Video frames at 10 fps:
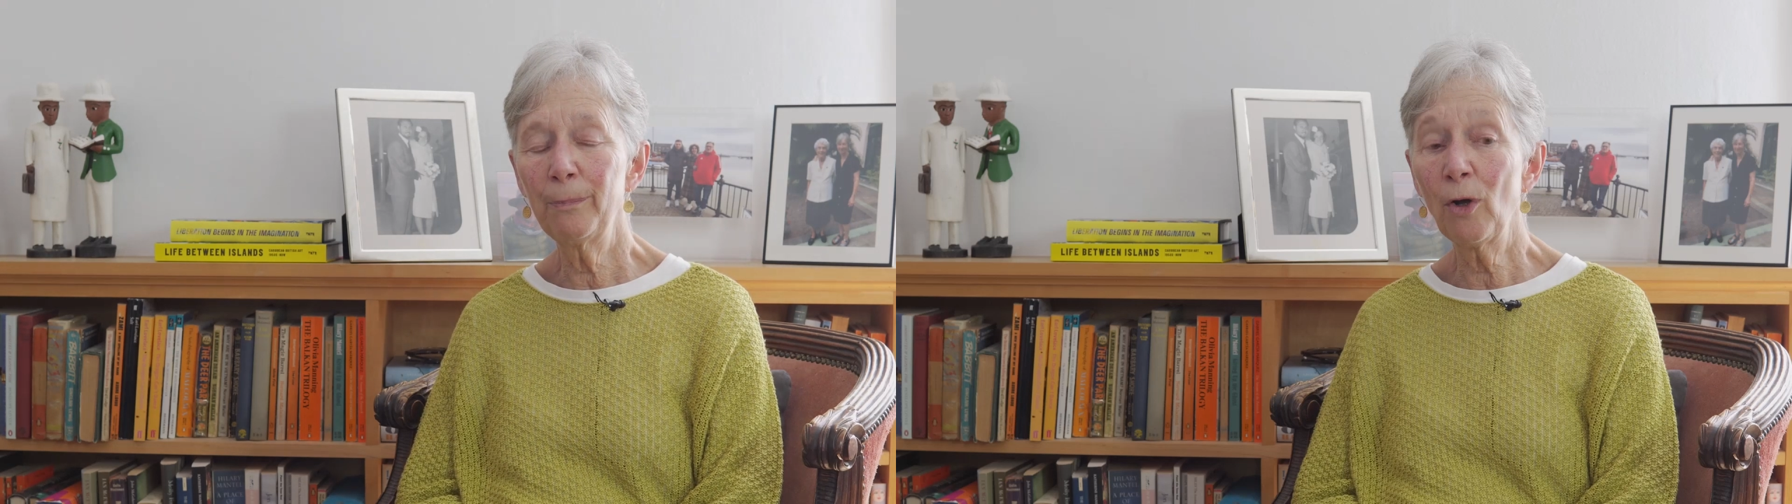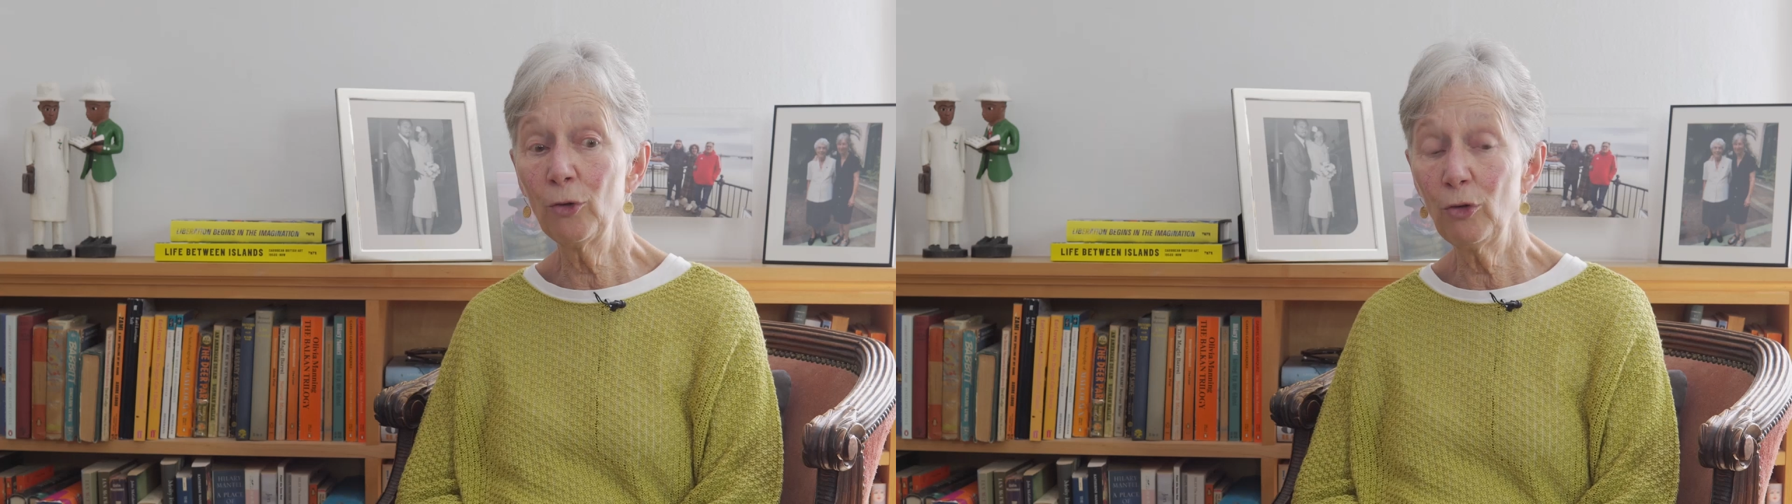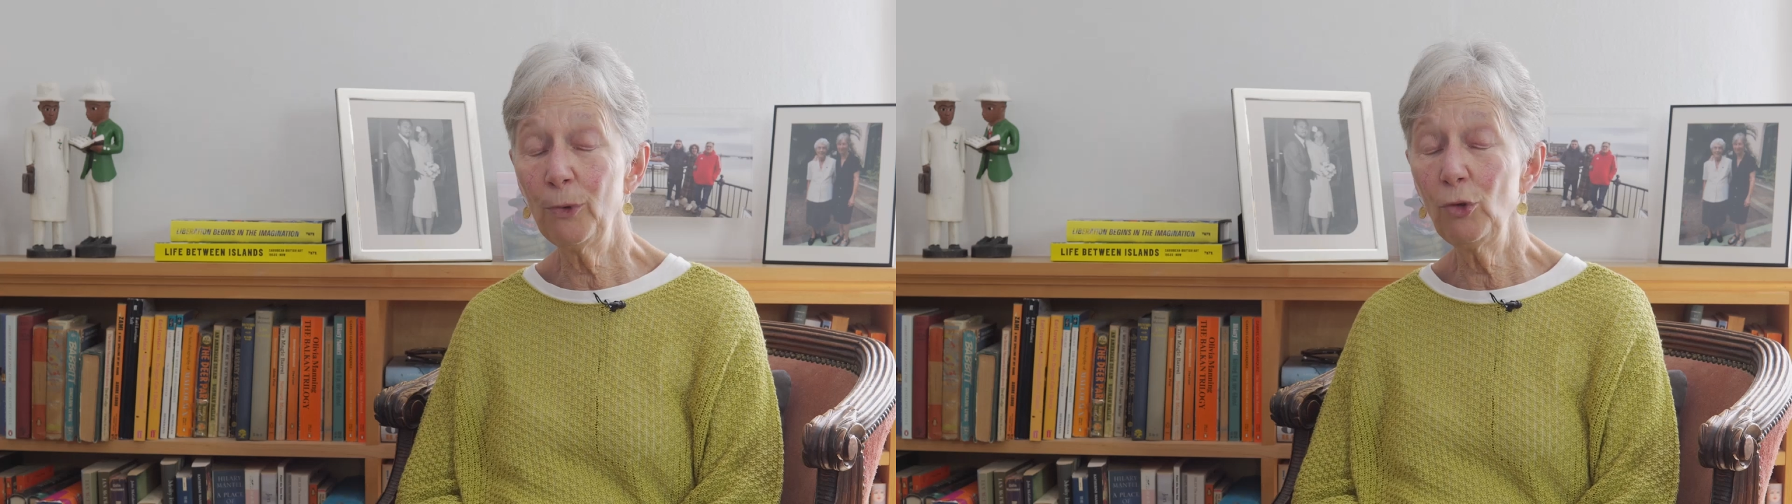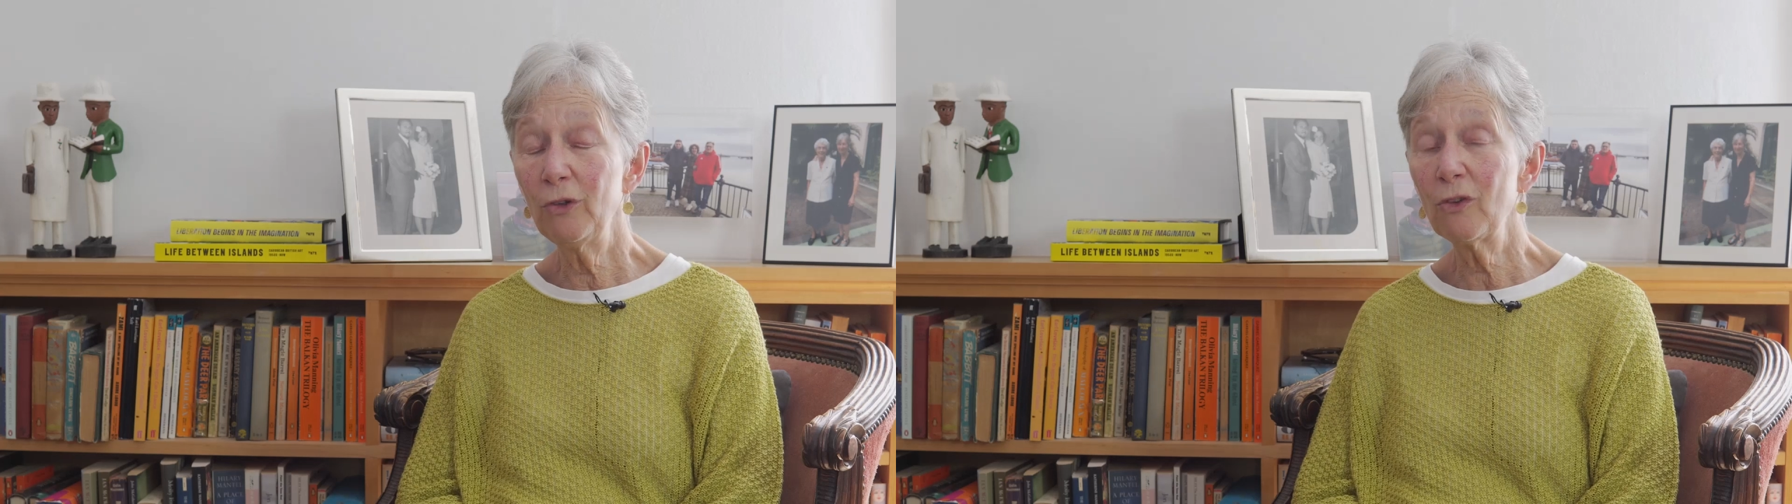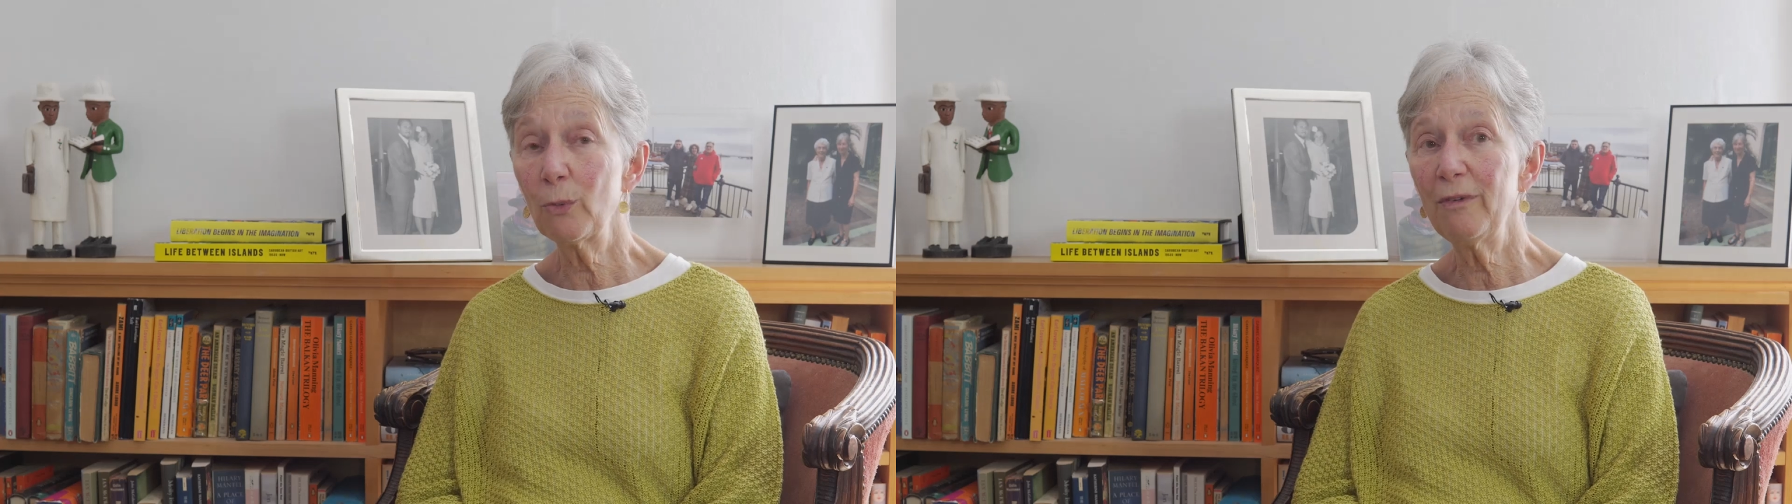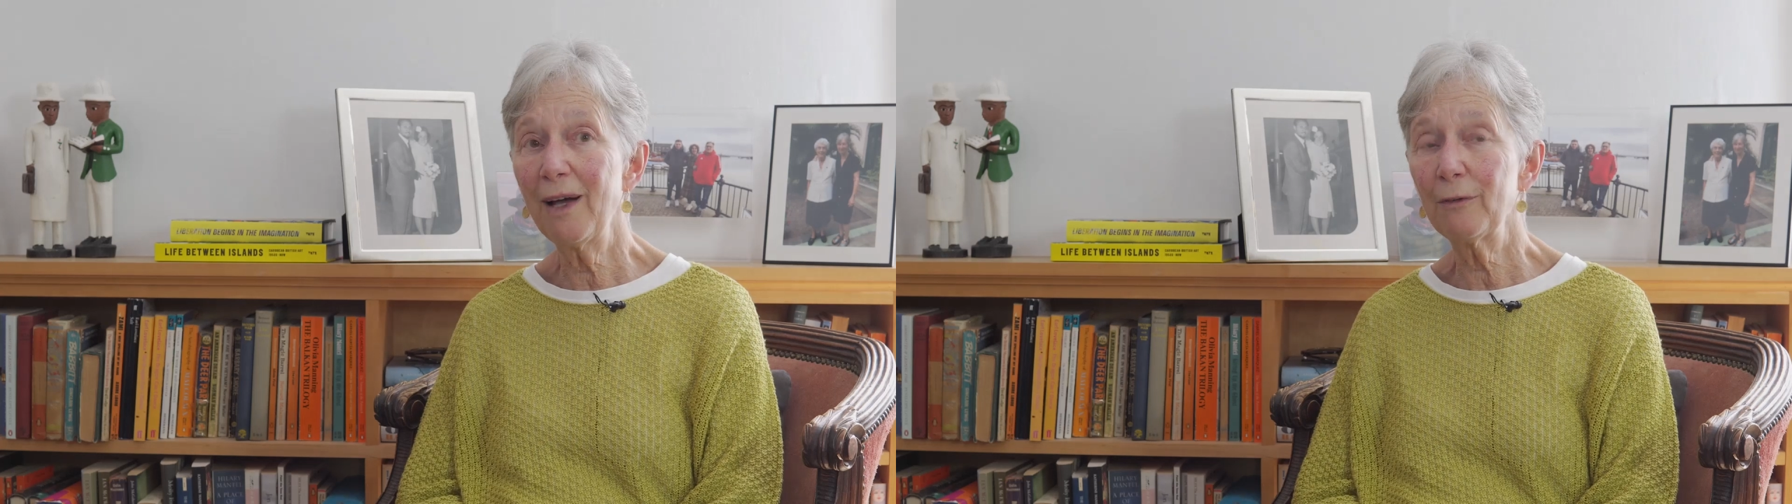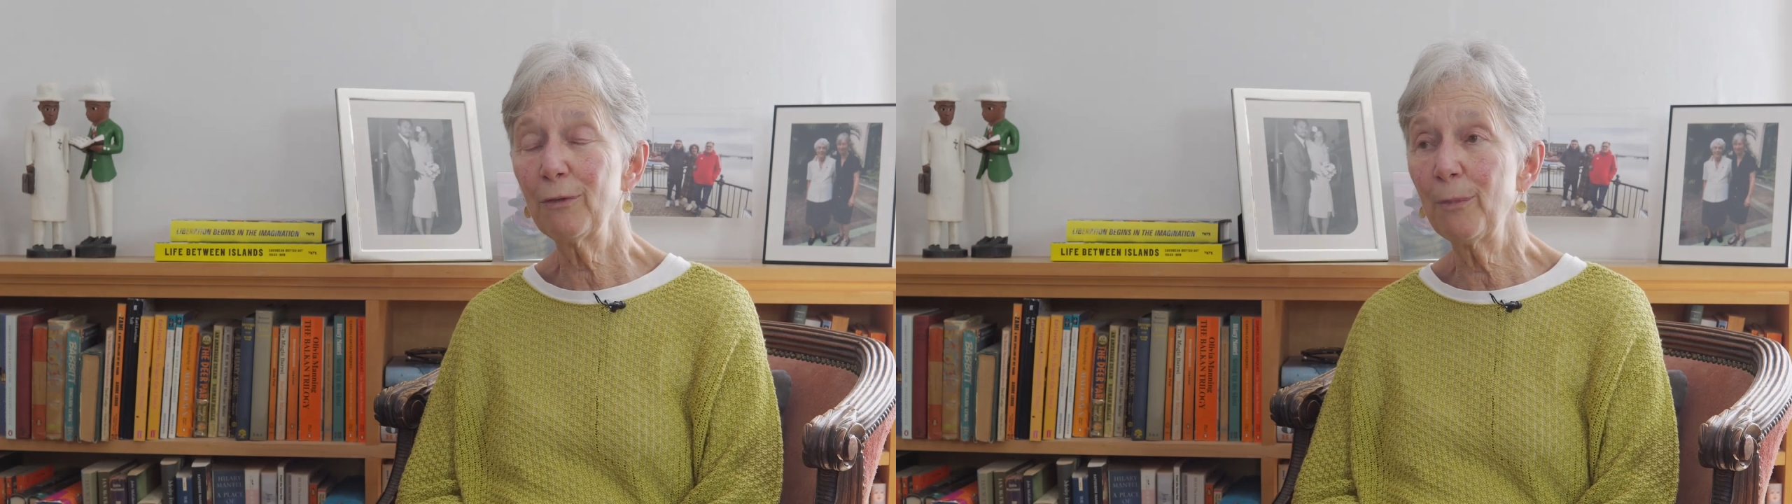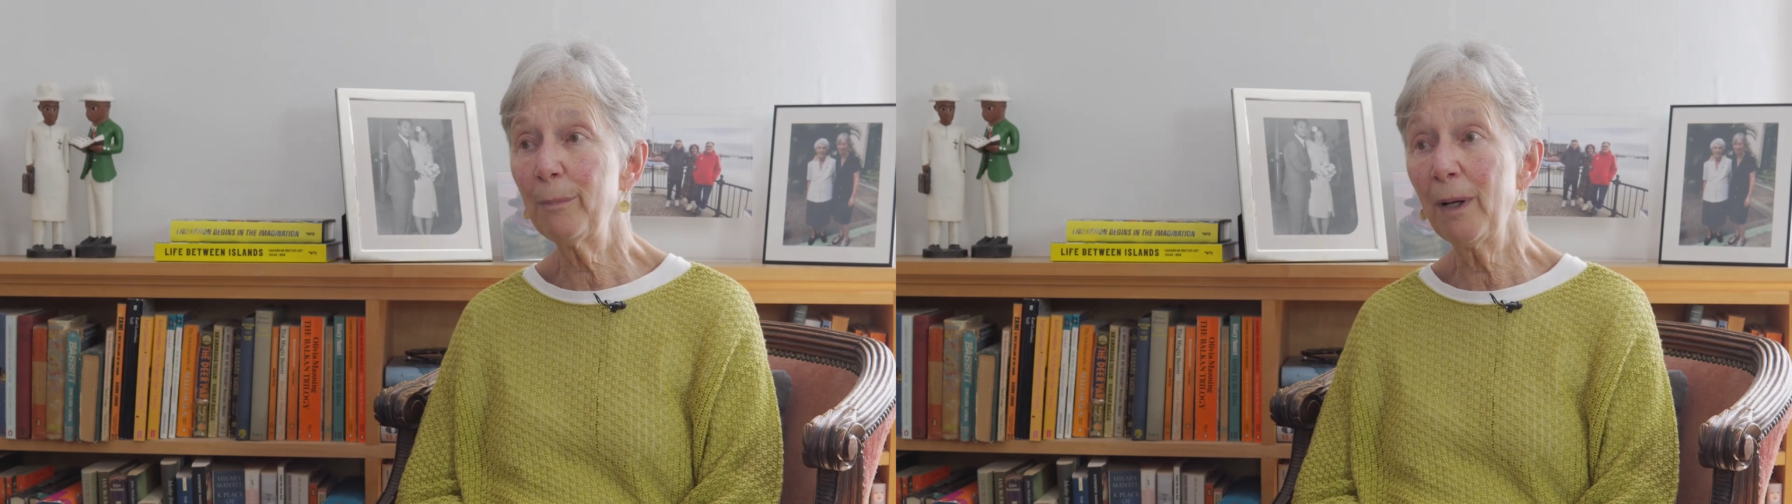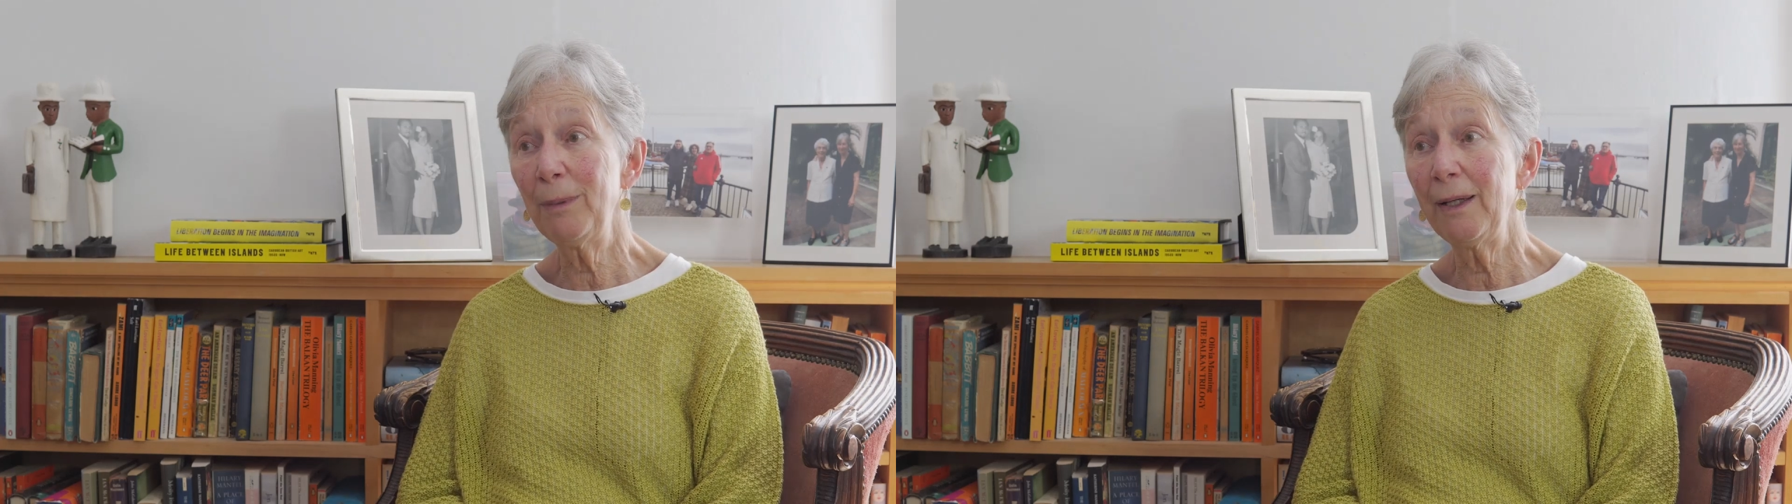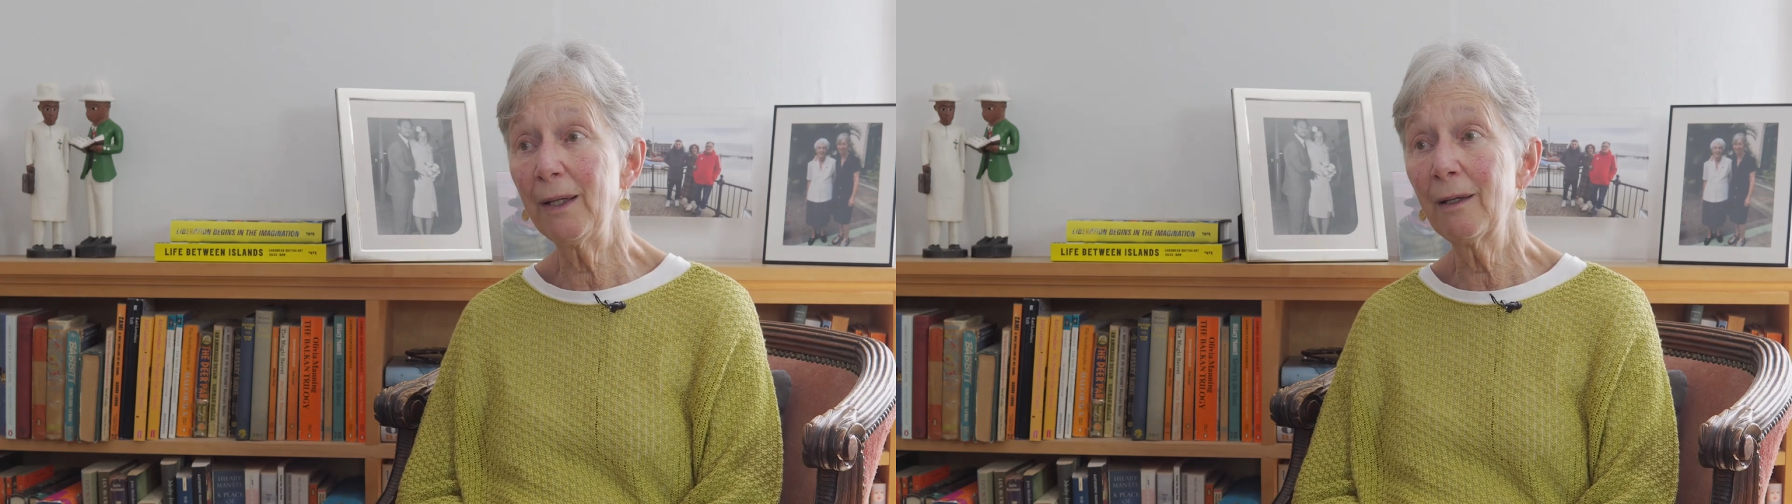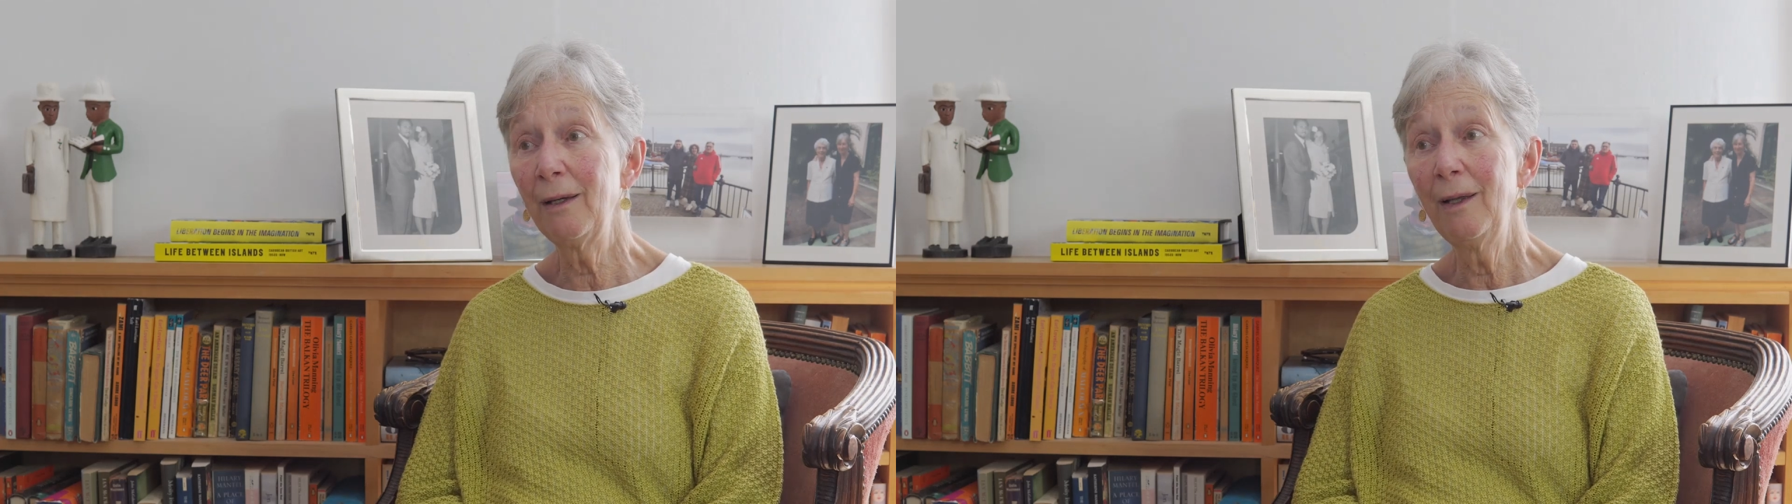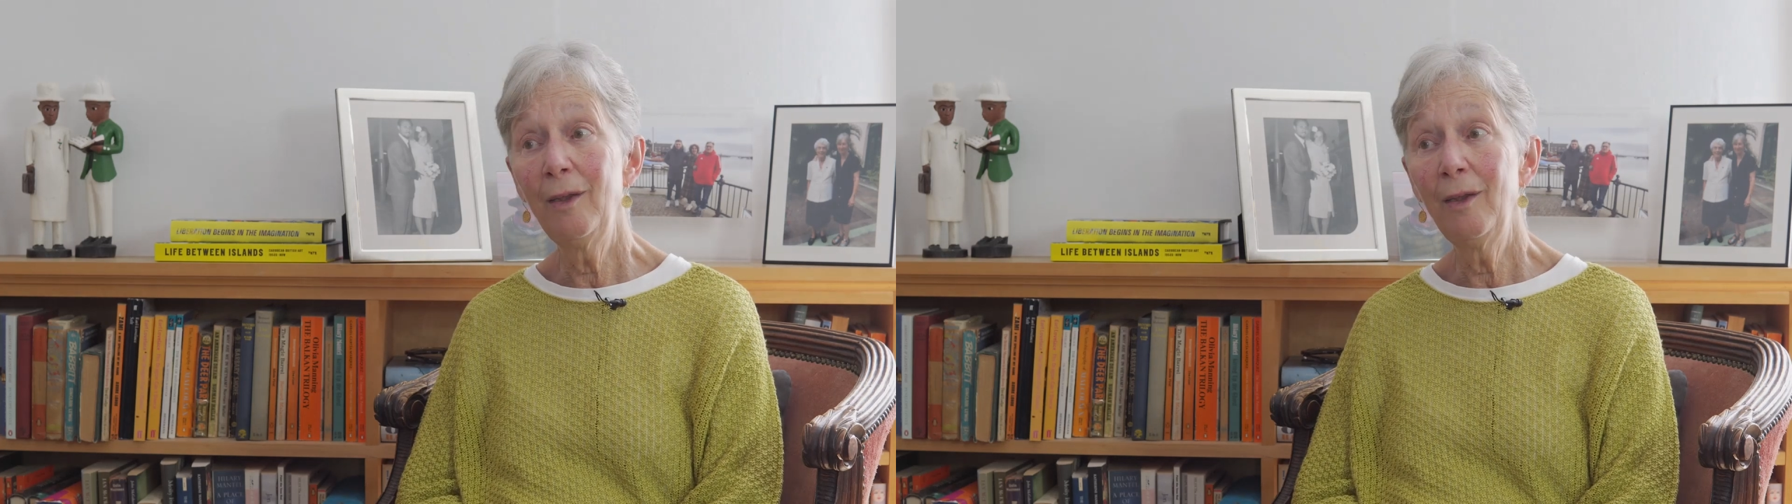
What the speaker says: contributions we've had from the public,